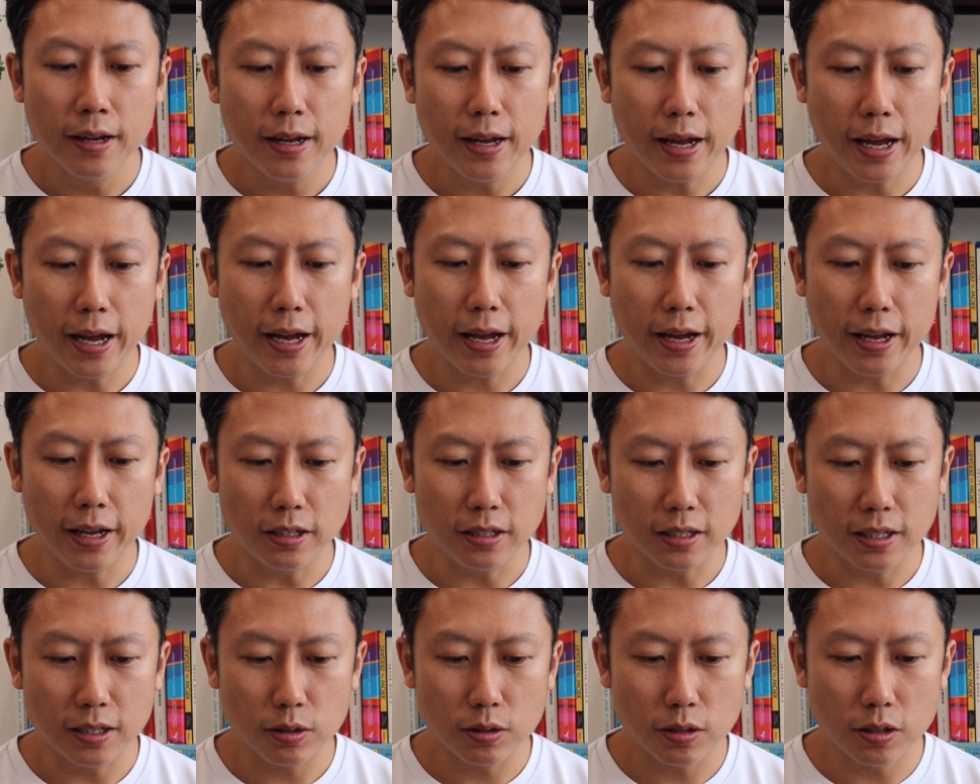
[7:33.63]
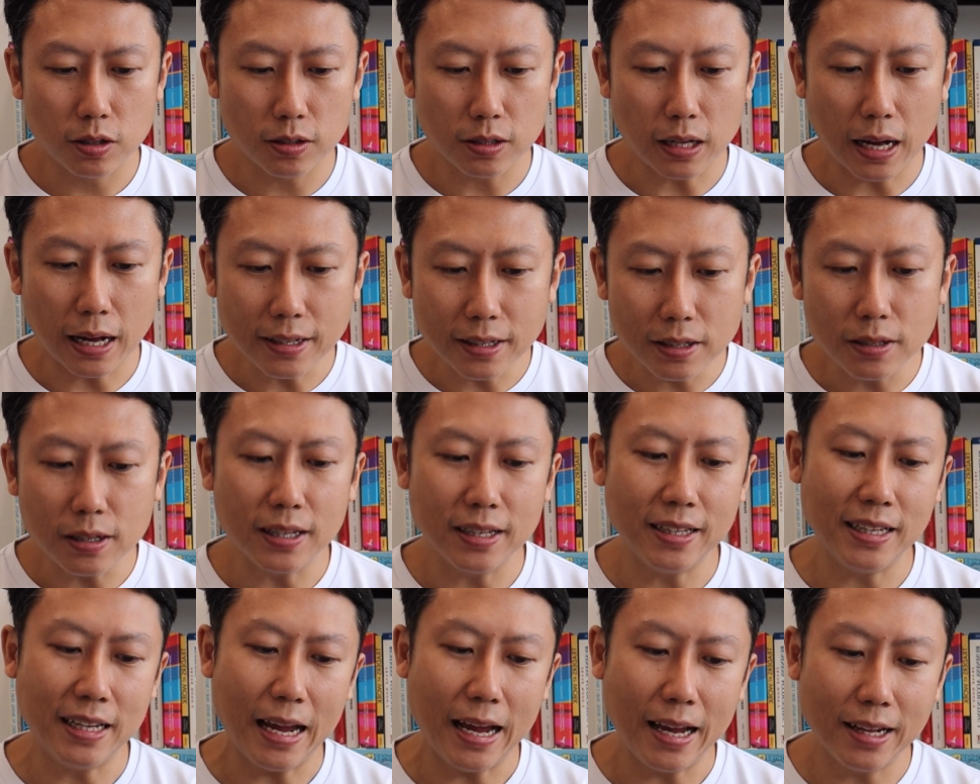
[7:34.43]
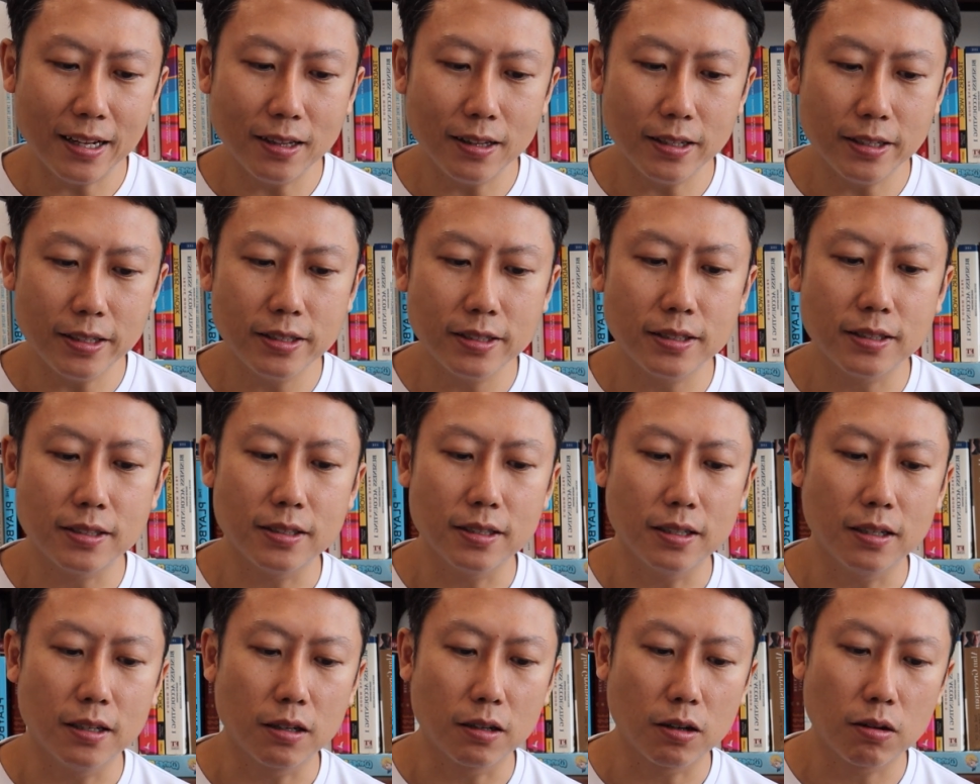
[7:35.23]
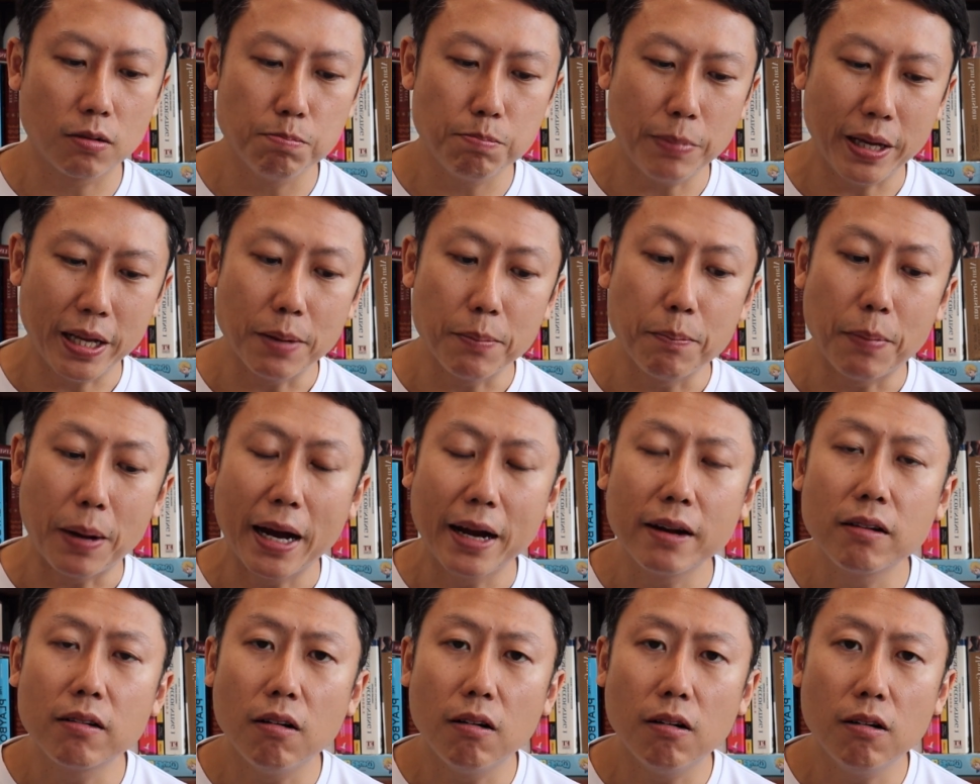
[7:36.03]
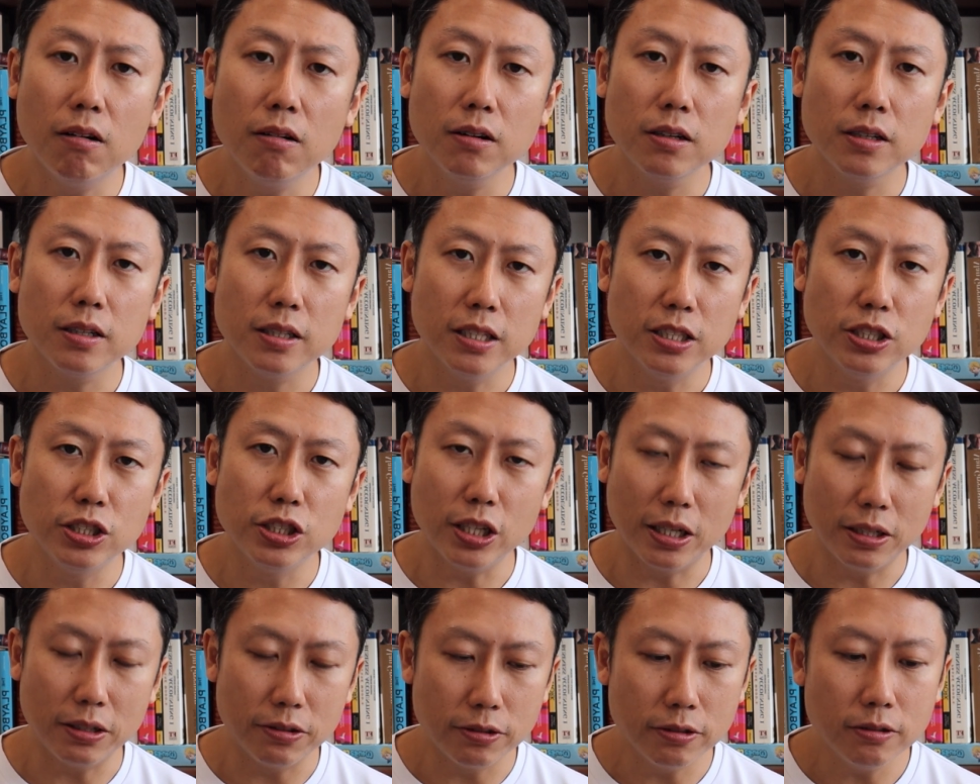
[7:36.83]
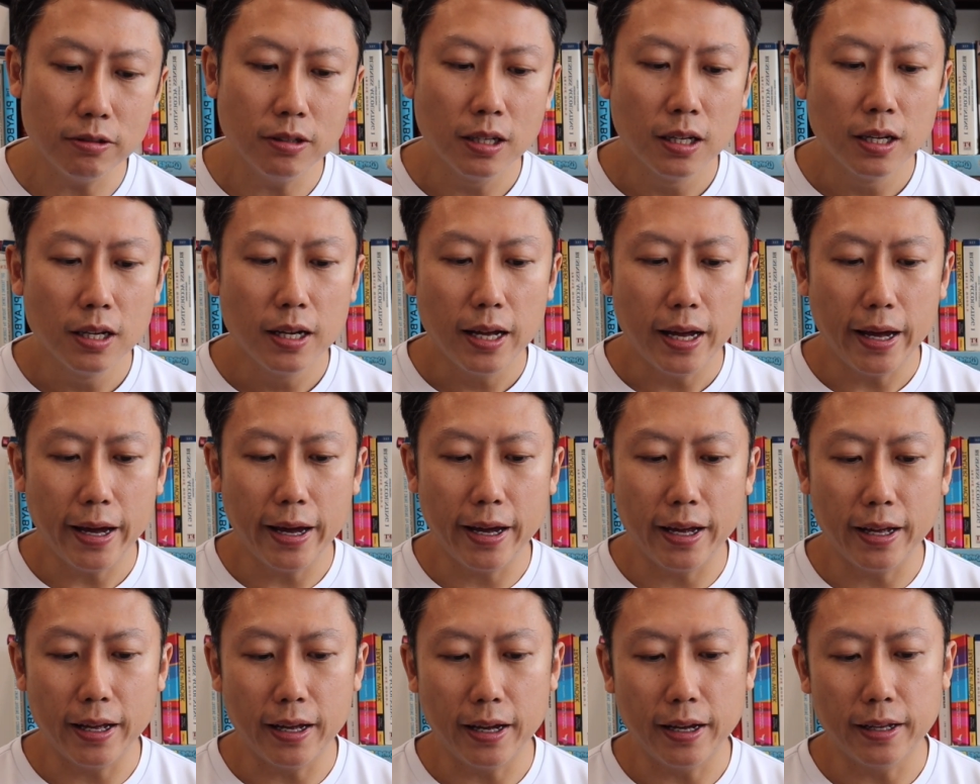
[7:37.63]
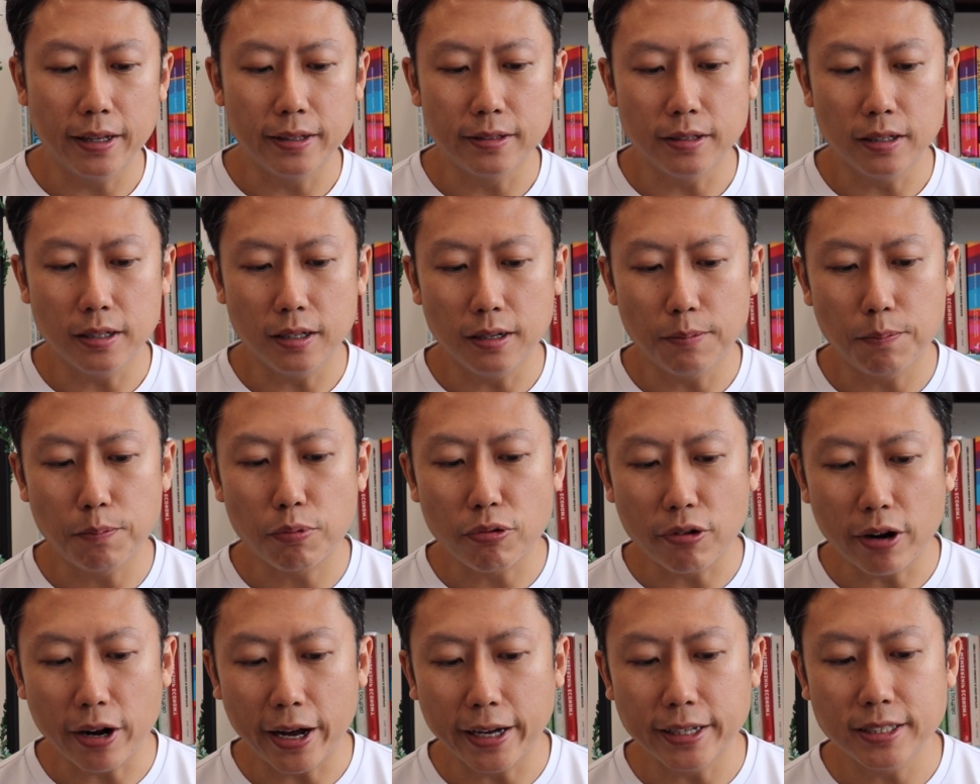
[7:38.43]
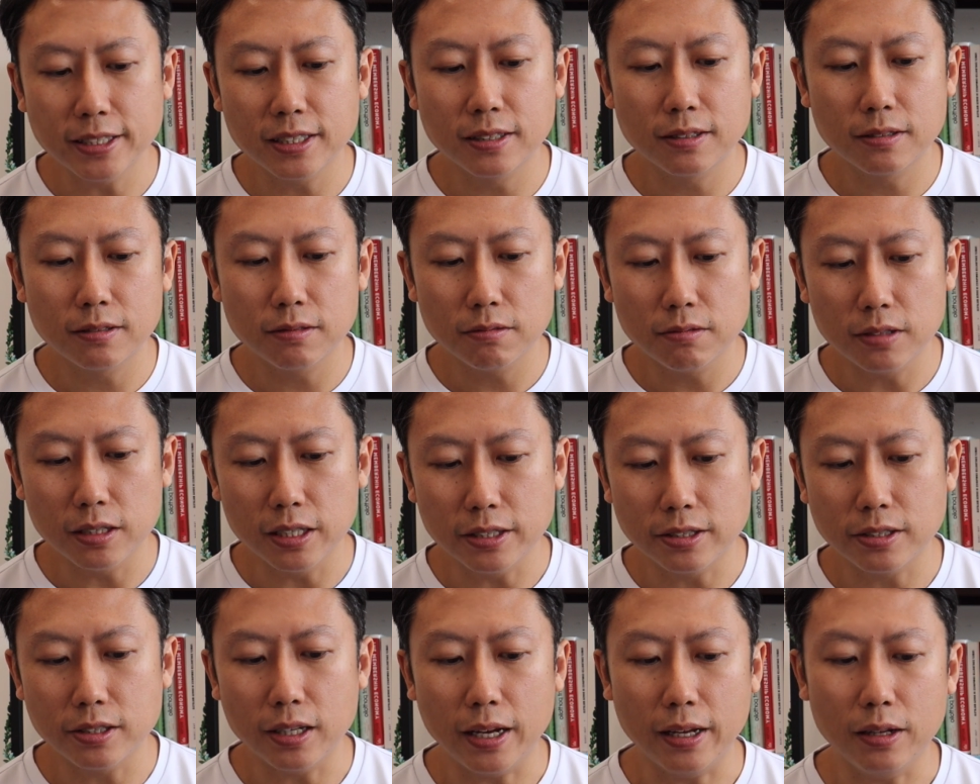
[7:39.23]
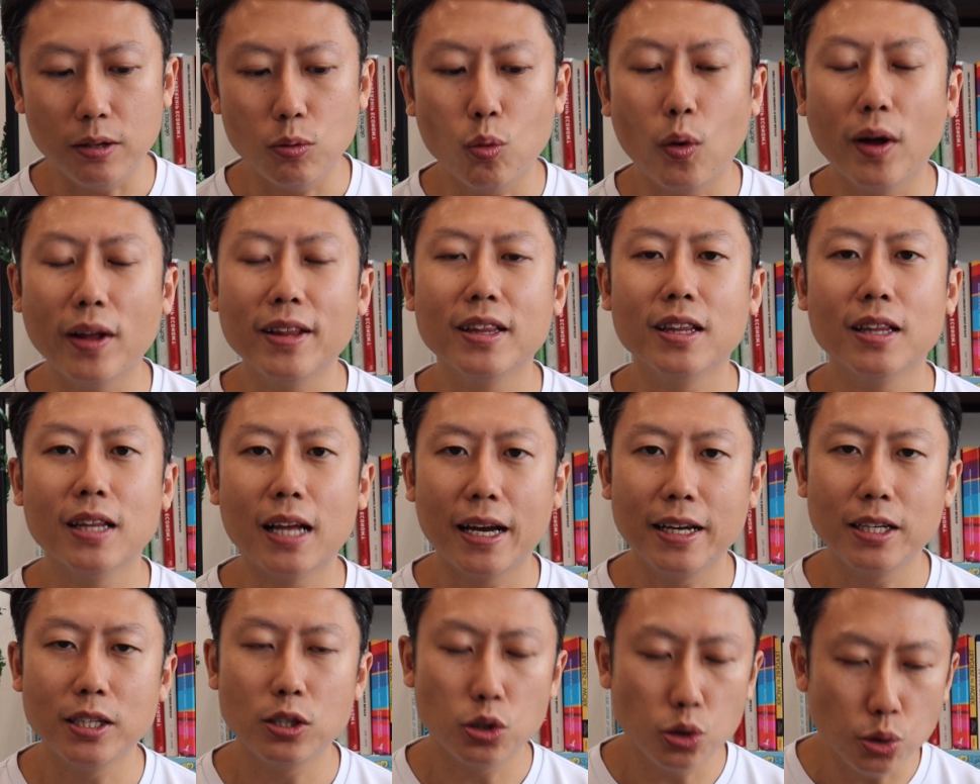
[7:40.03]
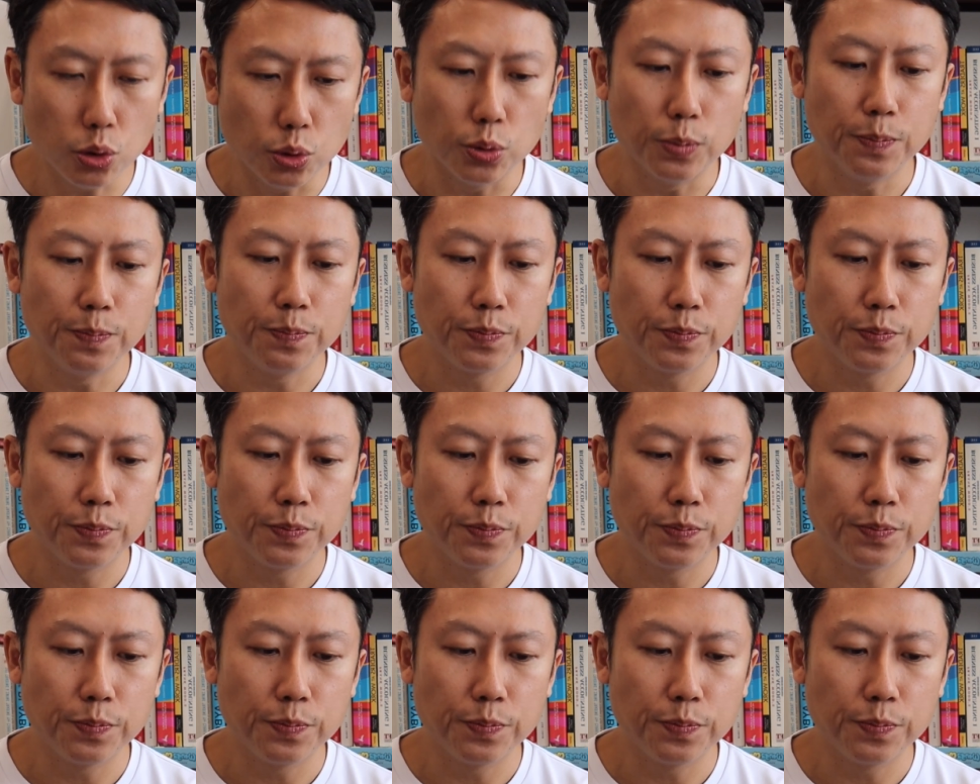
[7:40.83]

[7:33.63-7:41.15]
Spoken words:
and other analysts made a buy call in general, and price is at 192.